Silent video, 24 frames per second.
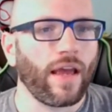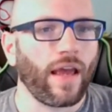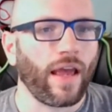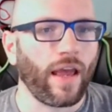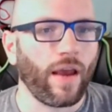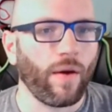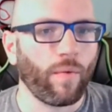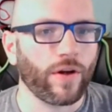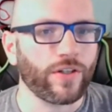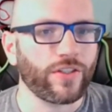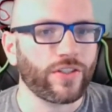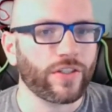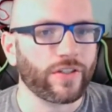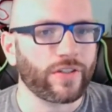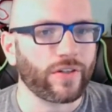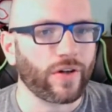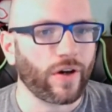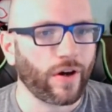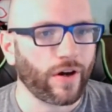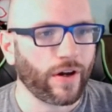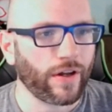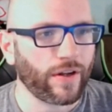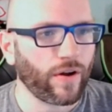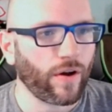and what you're
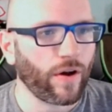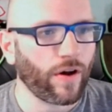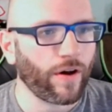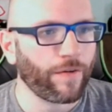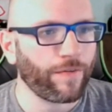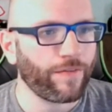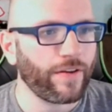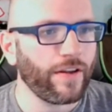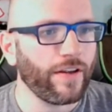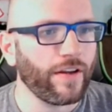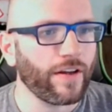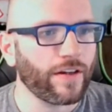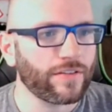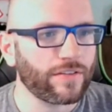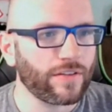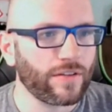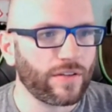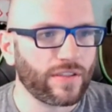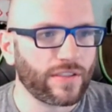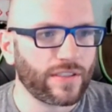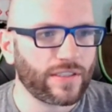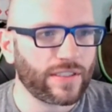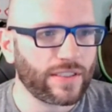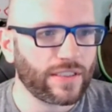taught often
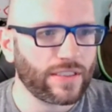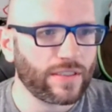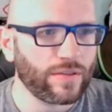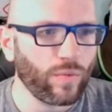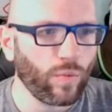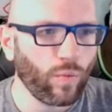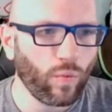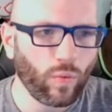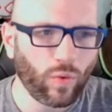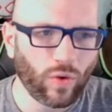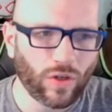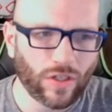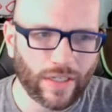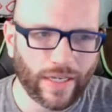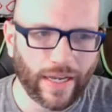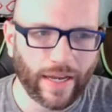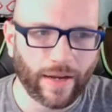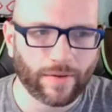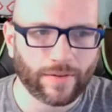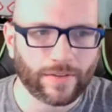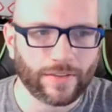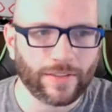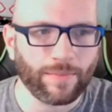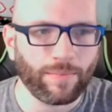doesn't work
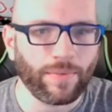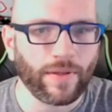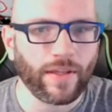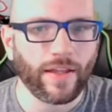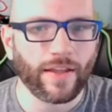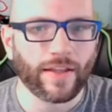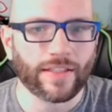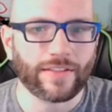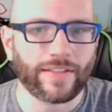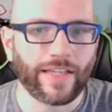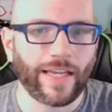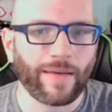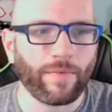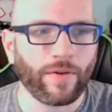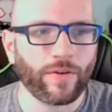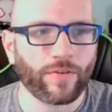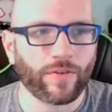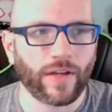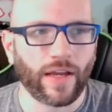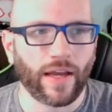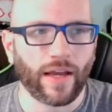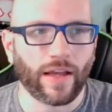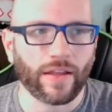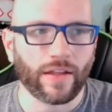out to be the same in
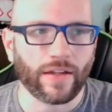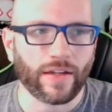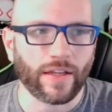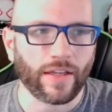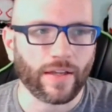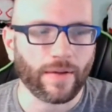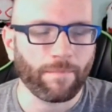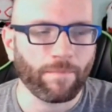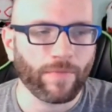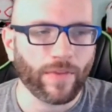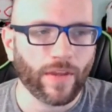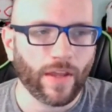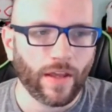reality.